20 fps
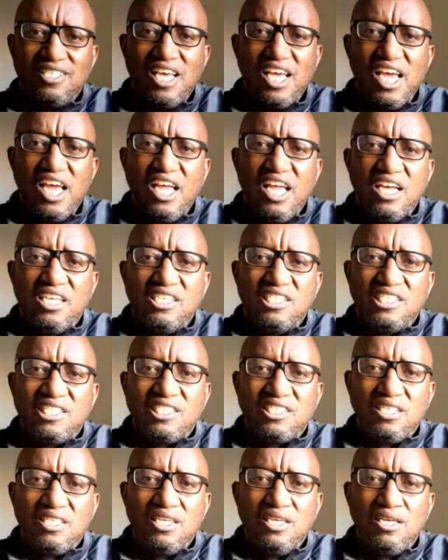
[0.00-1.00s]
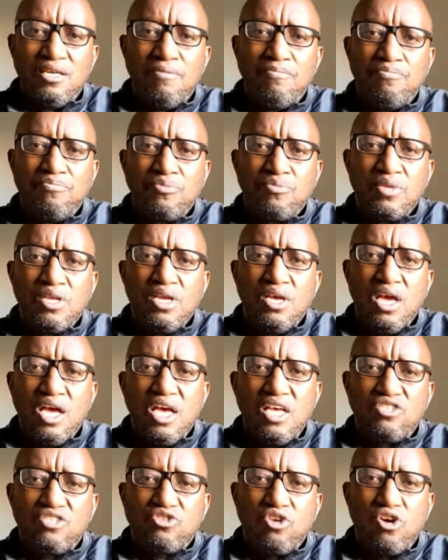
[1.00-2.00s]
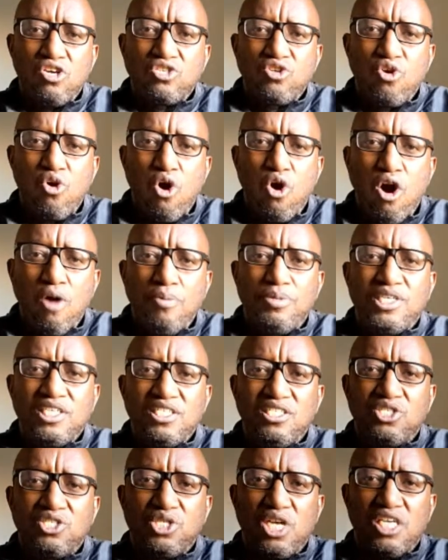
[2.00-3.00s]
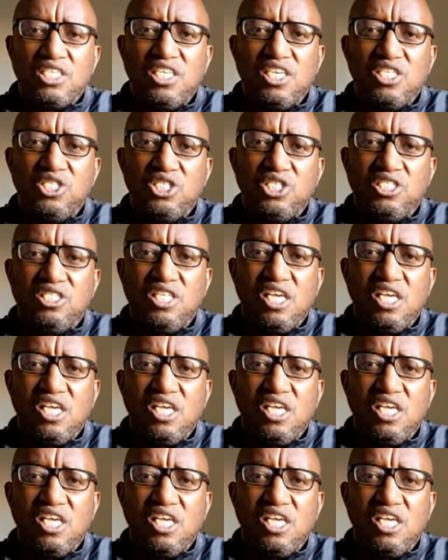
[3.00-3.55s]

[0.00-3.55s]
The ANC has got co-option strategies.